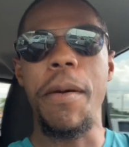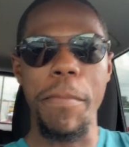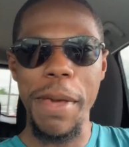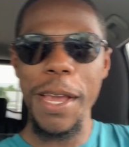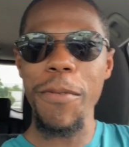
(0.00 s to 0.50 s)

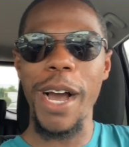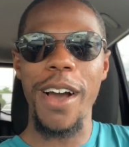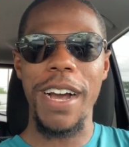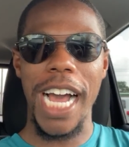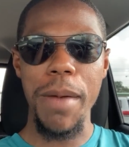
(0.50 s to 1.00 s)

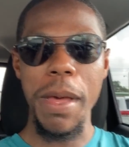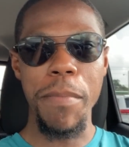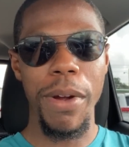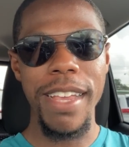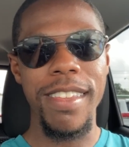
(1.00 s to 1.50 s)
Meanwhile, I'm
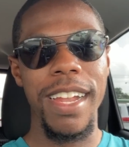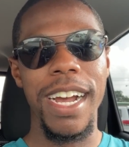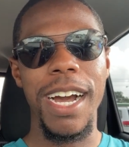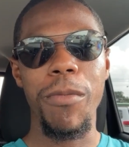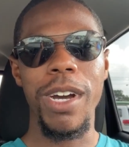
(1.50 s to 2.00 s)
embracing the
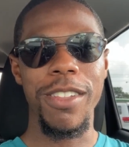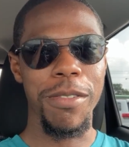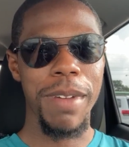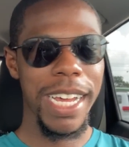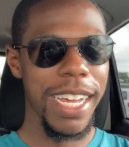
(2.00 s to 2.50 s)
hot
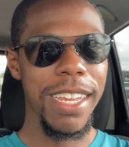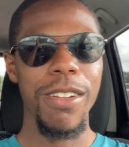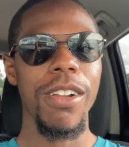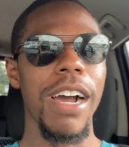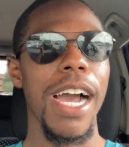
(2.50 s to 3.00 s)
weather, man.
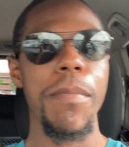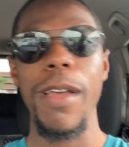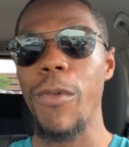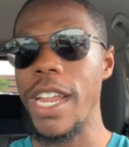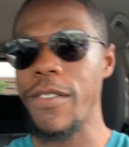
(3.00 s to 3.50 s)
You know, I've
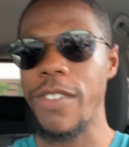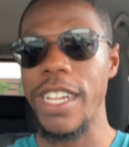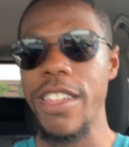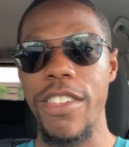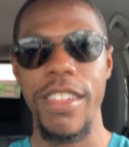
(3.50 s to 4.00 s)
been waiting for
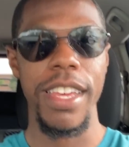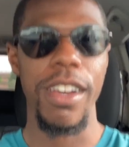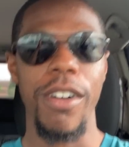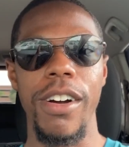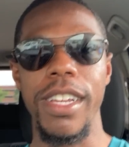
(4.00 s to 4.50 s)
this
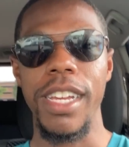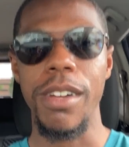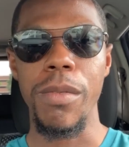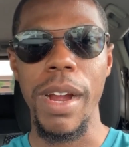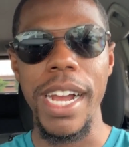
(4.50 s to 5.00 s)
shit all
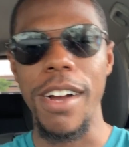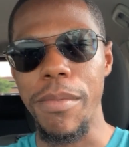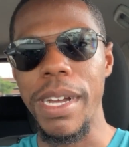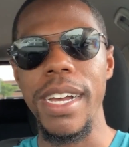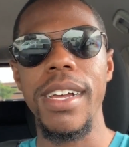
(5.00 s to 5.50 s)
year
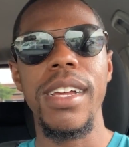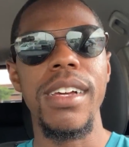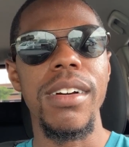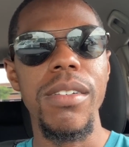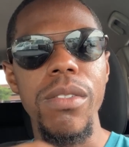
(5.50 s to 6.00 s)
round, man.
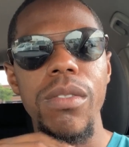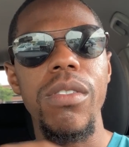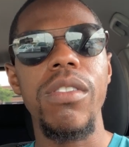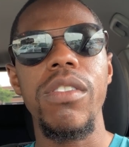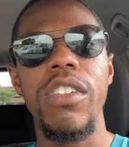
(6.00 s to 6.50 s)

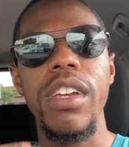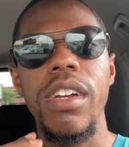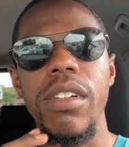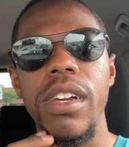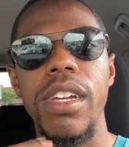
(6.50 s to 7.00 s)
Ooh, chin
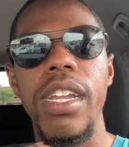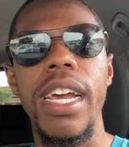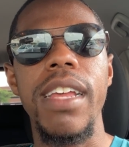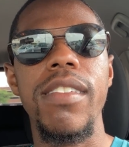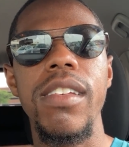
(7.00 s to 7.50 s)
here looking
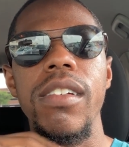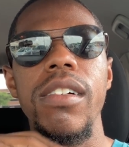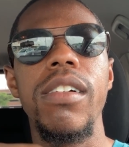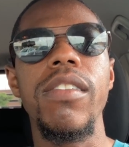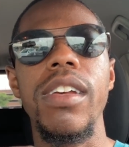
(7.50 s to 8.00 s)
nasty,
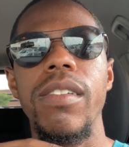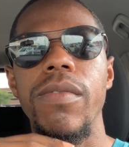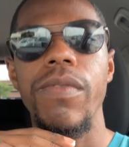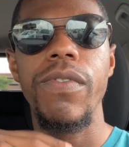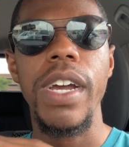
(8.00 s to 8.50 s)
y'all. It's
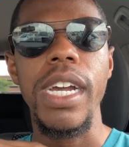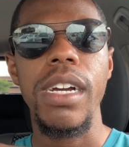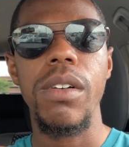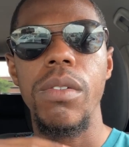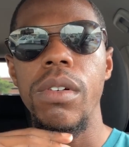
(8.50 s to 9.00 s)
looking
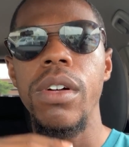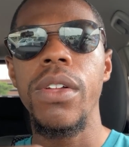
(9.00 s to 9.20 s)
foul.